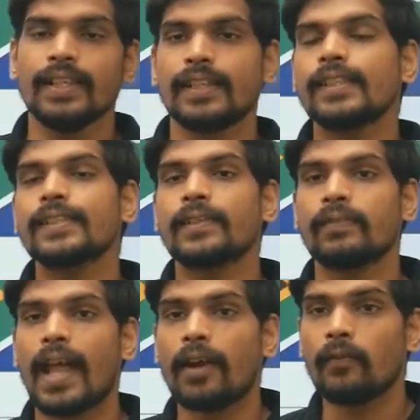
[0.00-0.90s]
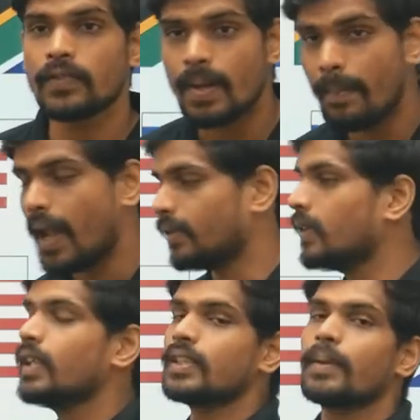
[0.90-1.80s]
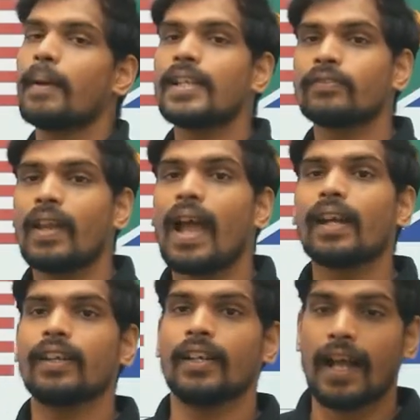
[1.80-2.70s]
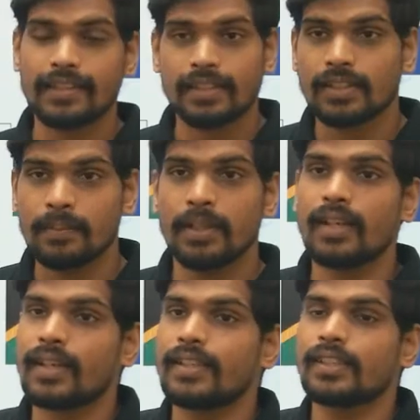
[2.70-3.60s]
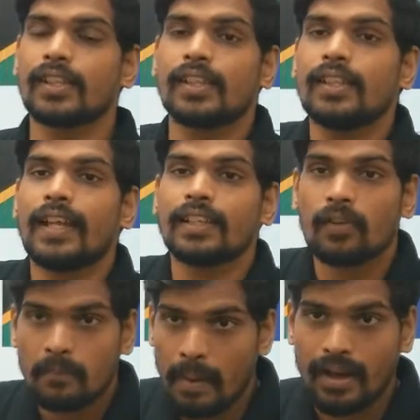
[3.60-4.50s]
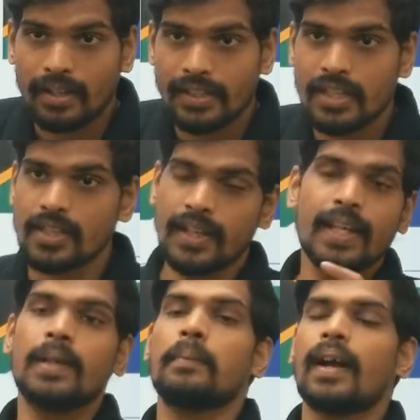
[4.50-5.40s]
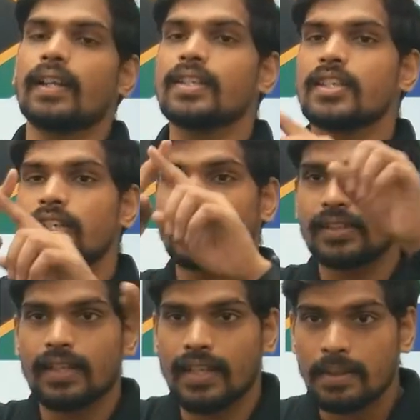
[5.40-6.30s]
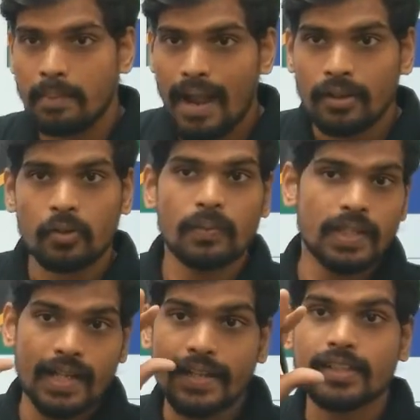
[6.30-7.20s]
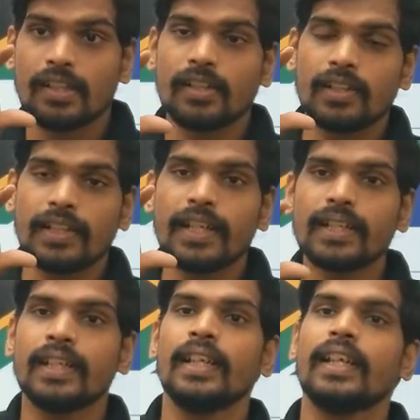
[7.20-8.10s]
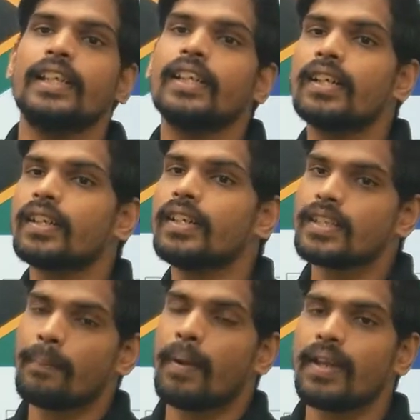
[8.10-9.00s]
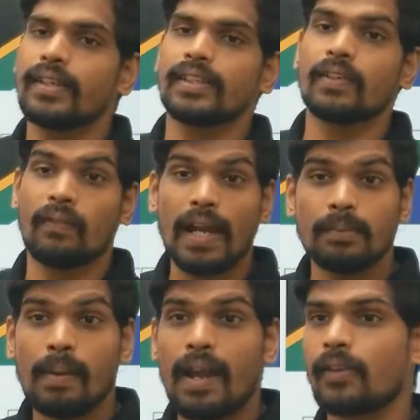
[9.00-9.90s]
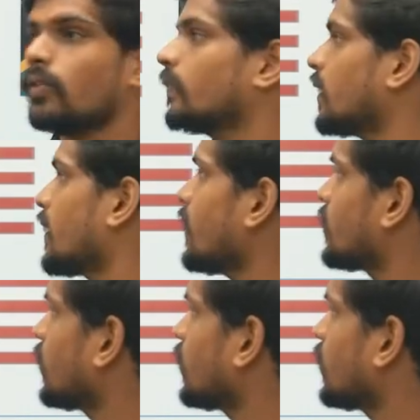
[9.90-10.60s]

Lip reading: this is the flag of Japan. Japan's flag has a similar red circle like that of Bangladesh. In Bangladesh, it is green background with a red circle in it. Here in Japan, it is a white background with a red